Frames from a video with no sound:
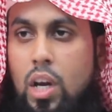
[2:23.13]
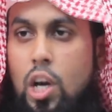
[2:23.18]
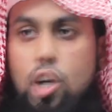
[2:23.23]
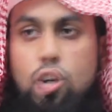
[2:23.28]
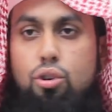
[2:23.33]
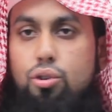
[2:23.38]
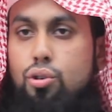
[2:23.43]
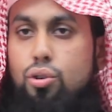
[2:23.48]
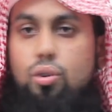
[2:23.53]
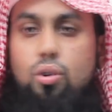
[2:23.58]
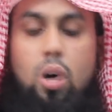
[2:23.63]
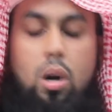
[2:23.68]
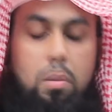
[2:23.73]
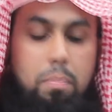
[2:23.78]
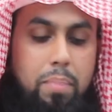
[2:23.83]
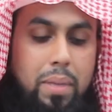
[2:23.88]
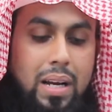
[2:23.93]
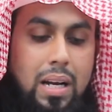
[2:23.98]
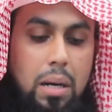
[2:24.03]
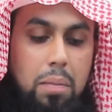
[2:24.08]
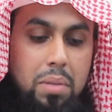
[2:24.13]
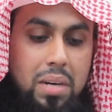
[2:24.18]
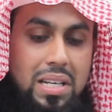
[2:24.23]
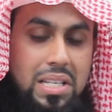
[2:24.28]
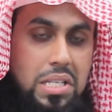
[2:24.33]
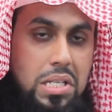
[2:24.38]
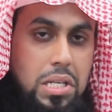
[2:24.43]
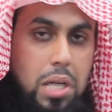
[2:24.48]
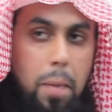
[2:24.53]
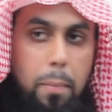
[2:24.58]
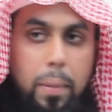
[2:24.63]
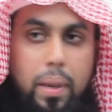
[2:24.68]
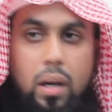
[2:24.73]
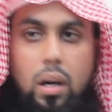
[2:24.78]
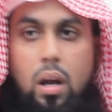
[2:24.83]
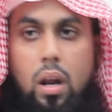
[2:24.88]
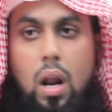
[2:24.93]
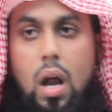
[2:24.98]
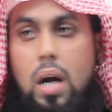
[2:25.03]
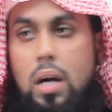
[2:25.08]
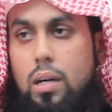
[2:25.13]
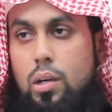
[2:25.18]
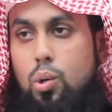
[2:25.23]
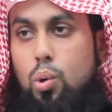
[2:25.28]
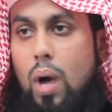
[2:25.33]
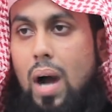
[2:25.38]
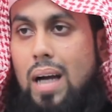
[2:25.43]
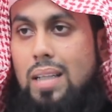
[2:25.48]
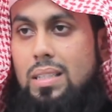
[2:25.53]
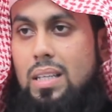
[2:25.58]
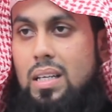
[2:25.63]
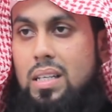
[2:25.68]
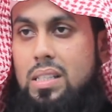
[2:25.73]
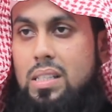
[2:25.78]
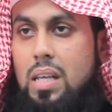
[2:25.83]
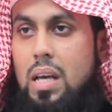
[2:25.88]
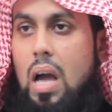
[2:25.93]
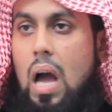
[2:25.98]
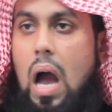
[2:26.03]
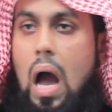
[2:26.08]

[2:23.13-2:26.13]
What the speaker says: you should not become a stepping rug to others.